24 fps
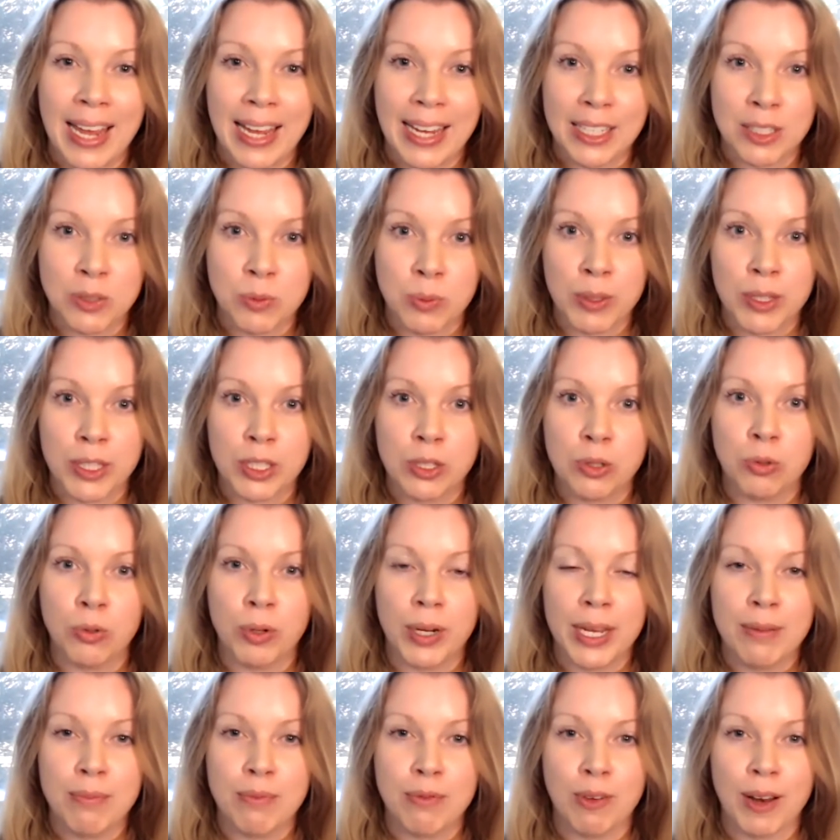is within your
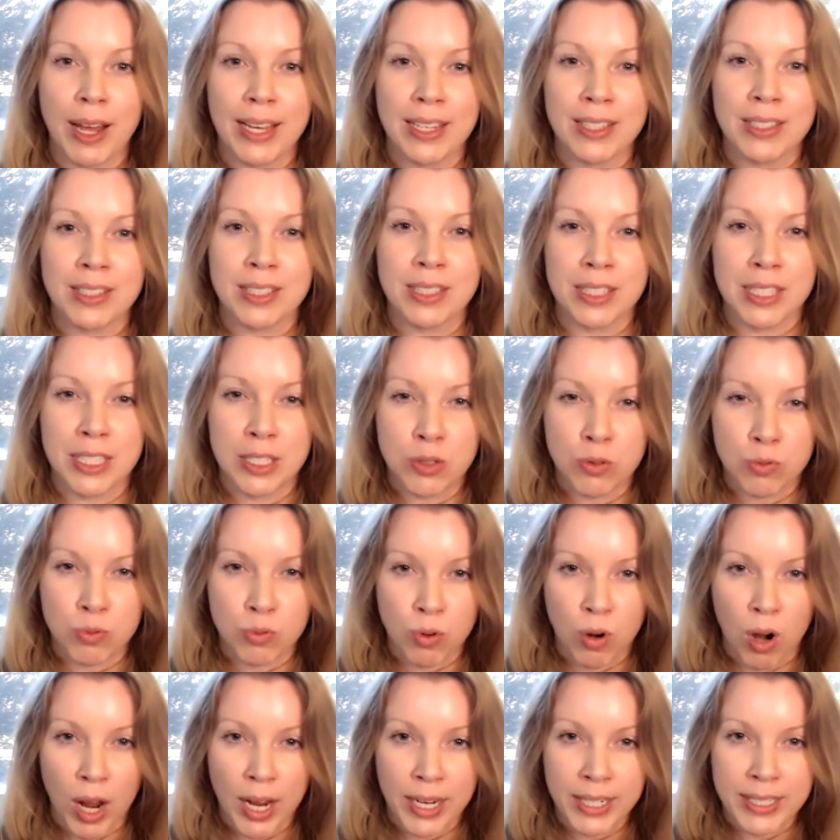hip flexors. It's
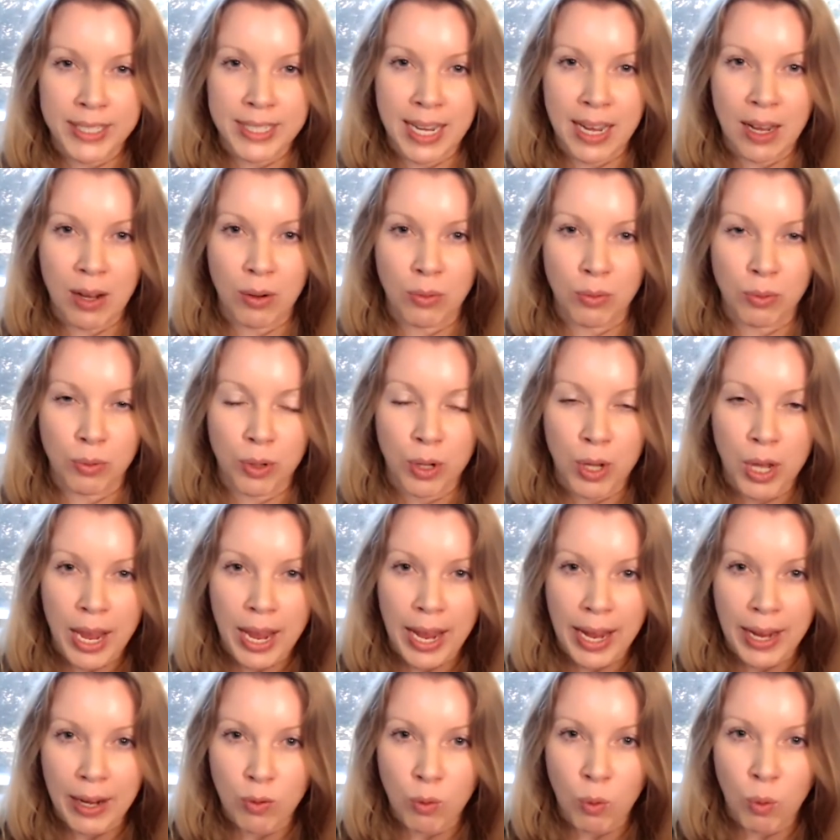right down,
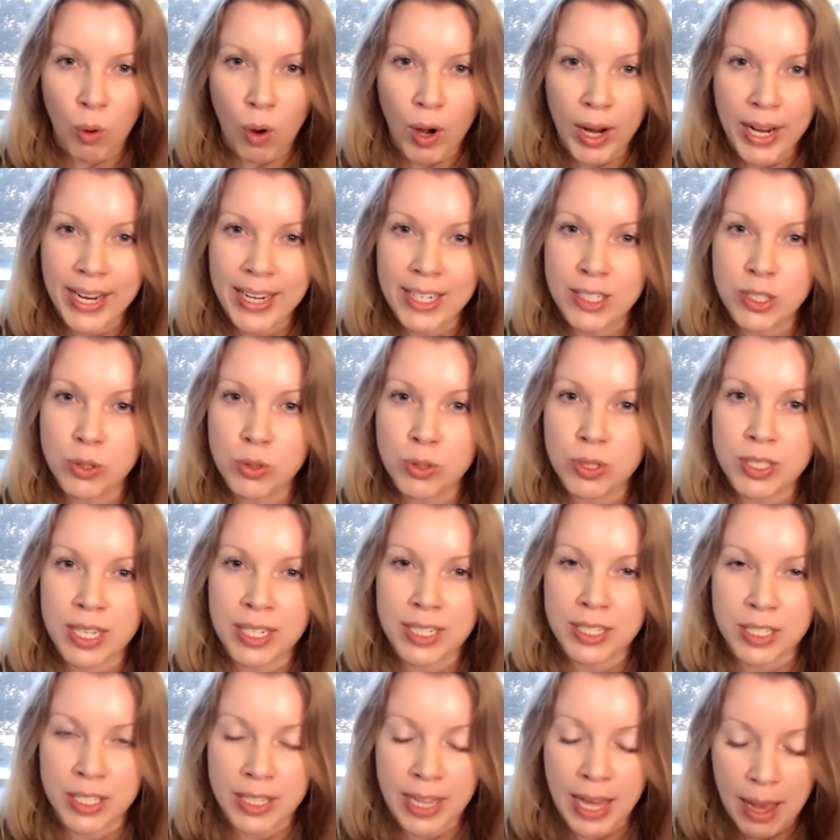right in your
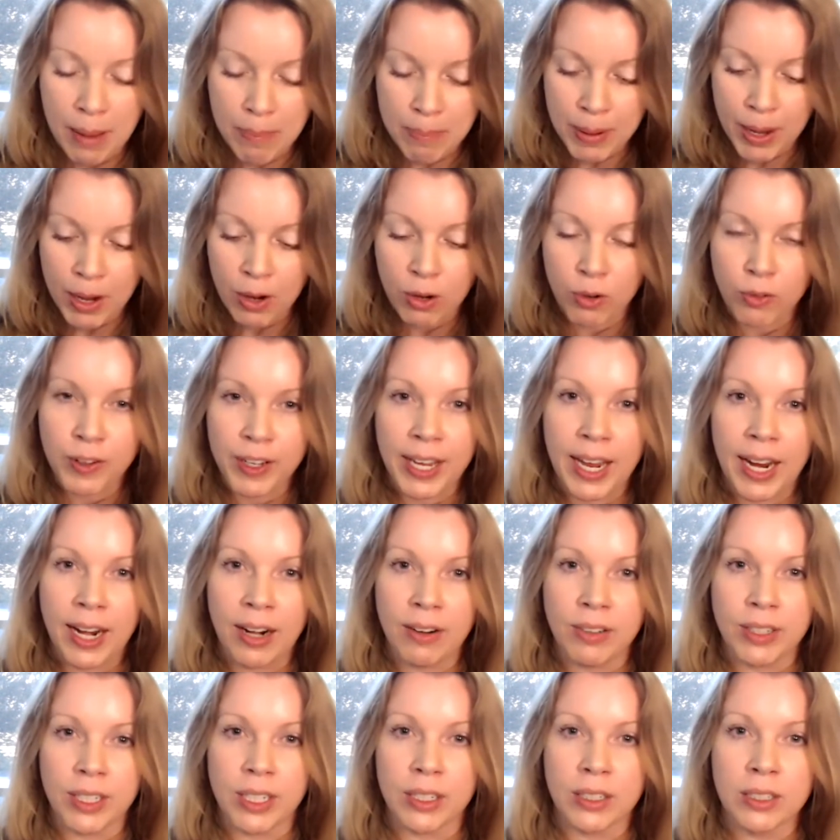center, that pelvic
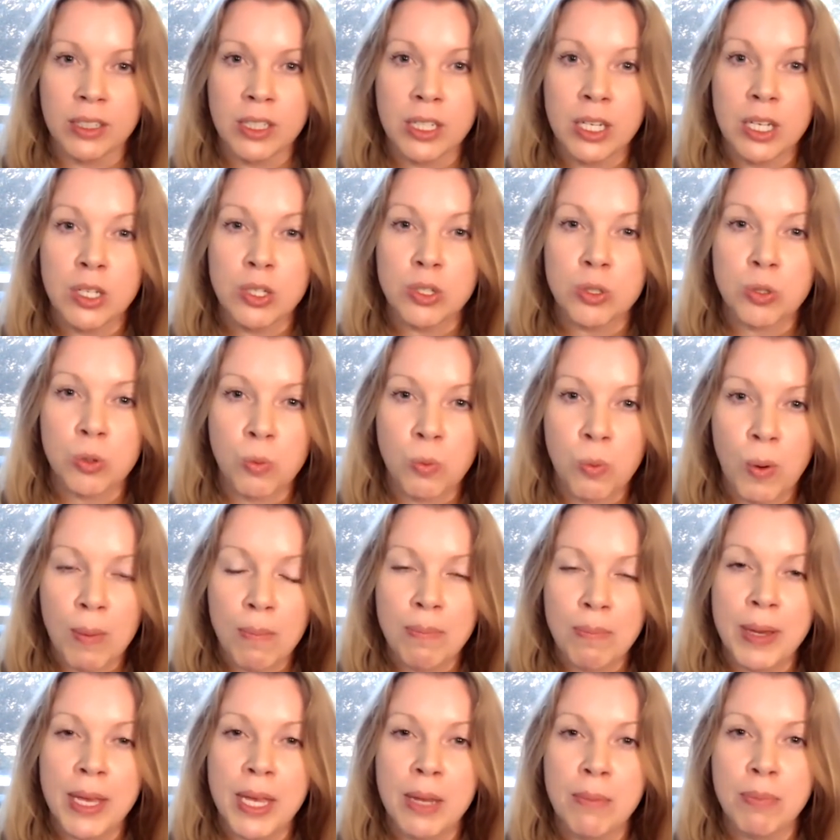area. So when
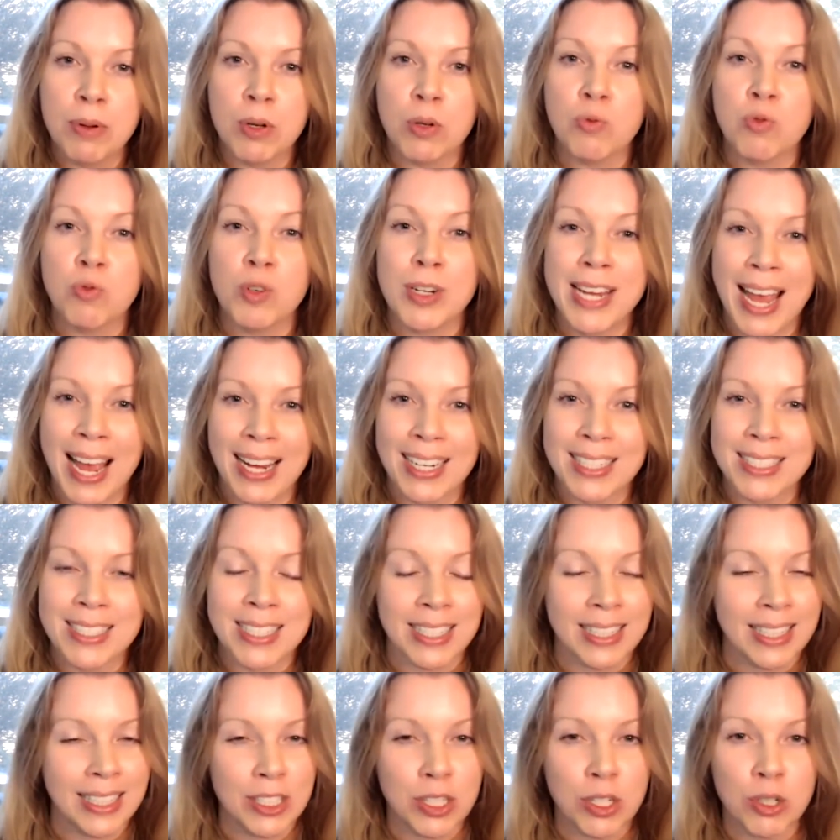people are
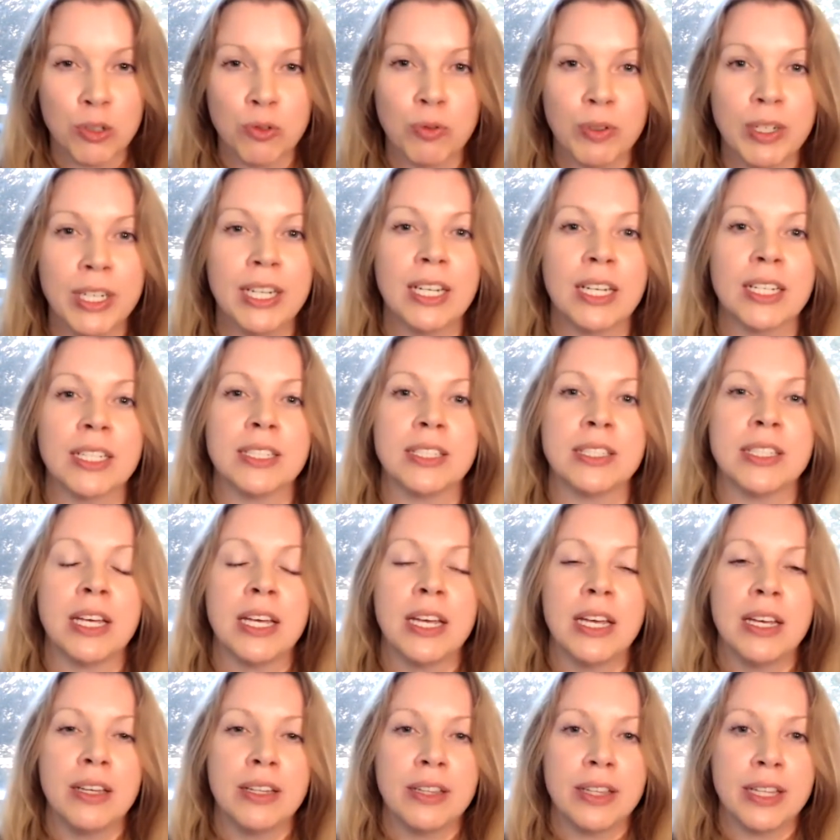reacting, they don't realize
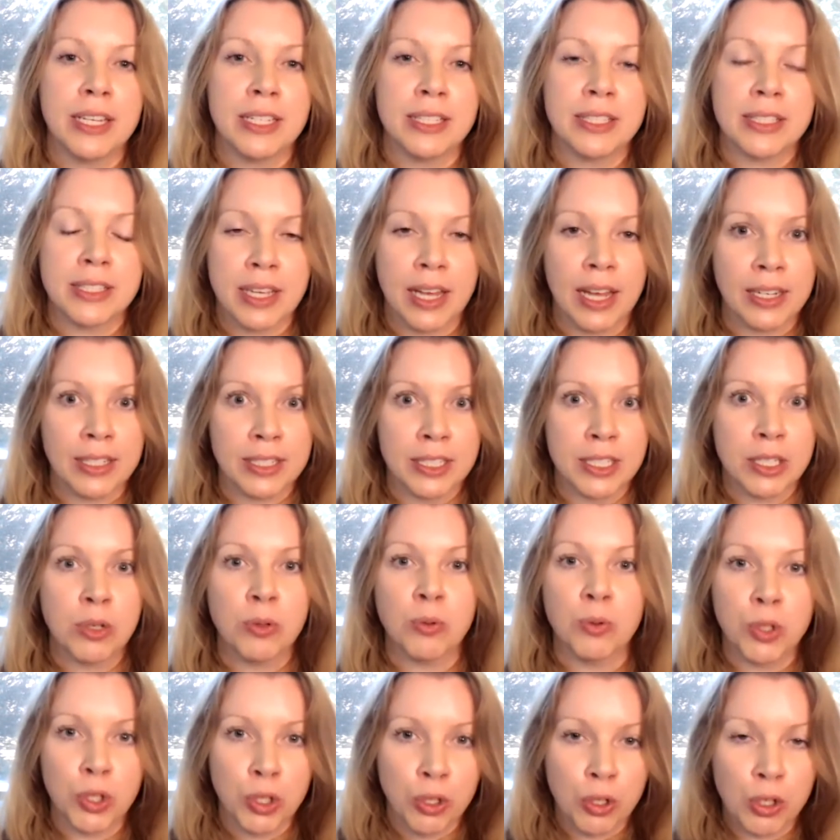this
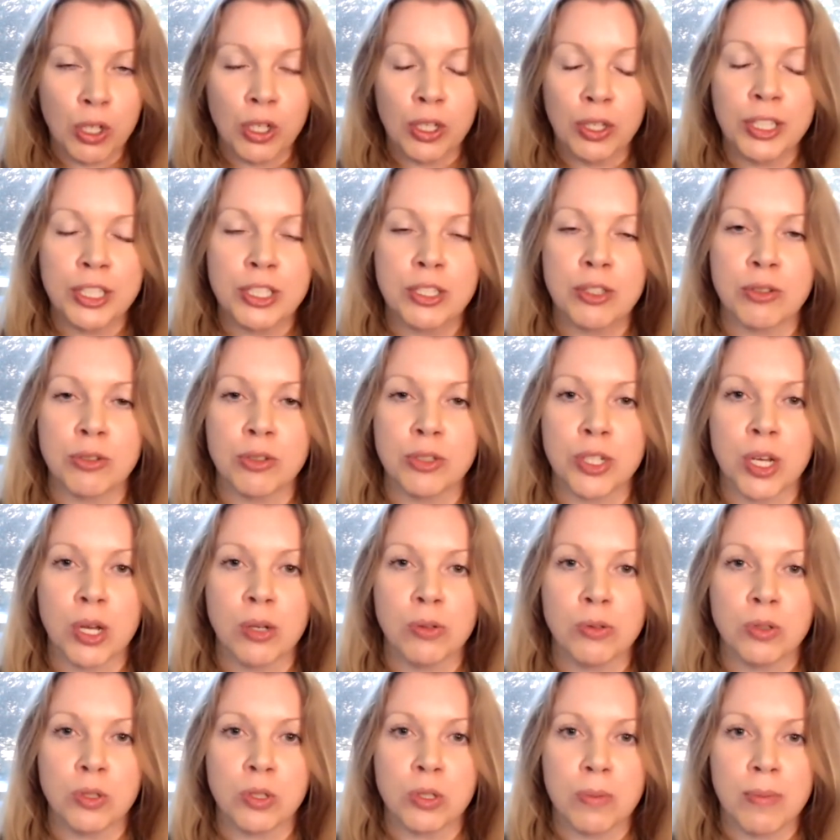until you learn this through
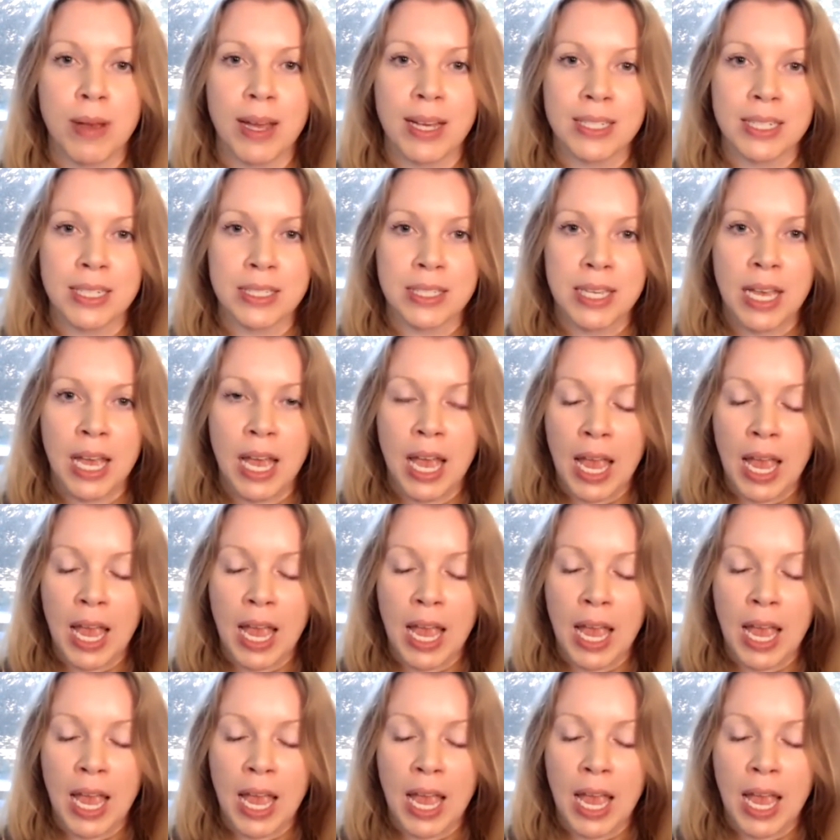Total Somatics.